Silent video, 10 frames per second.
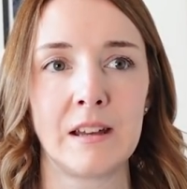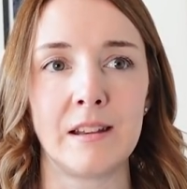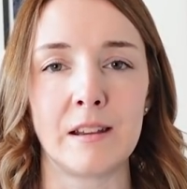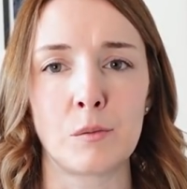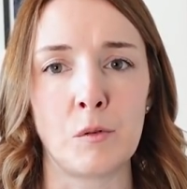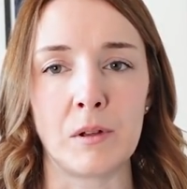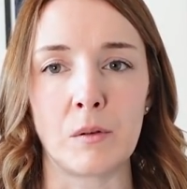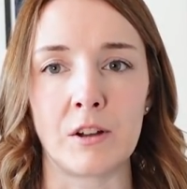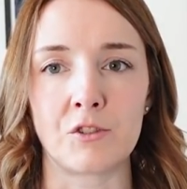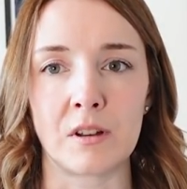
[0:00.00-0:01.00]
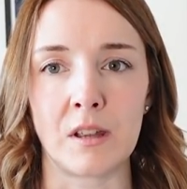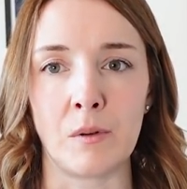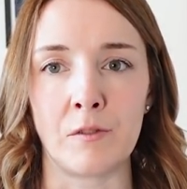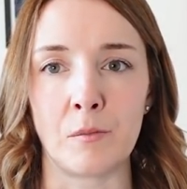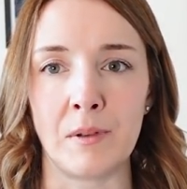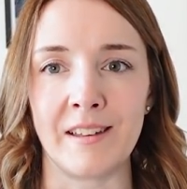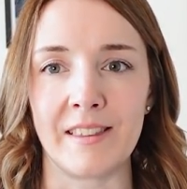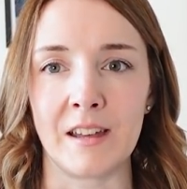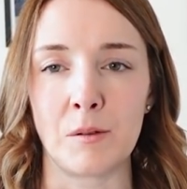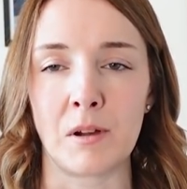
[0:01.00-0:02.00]
this will be quite a tricky one for me, I
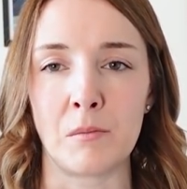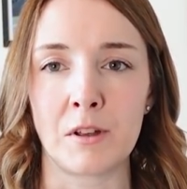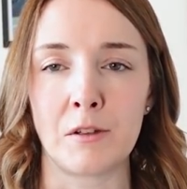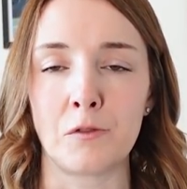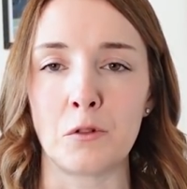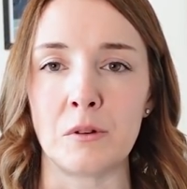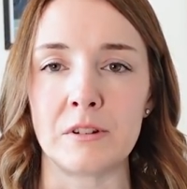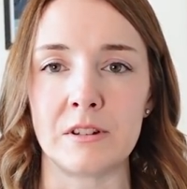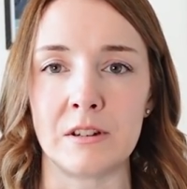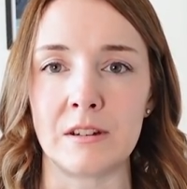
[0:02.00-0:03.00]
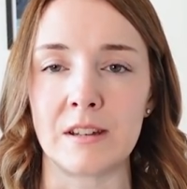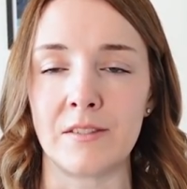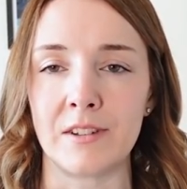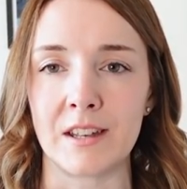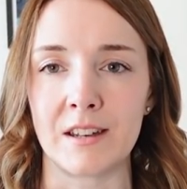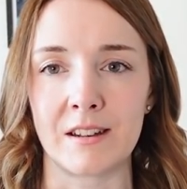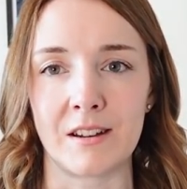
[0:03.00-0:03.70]
think, but I'm looking forward to giving it a go.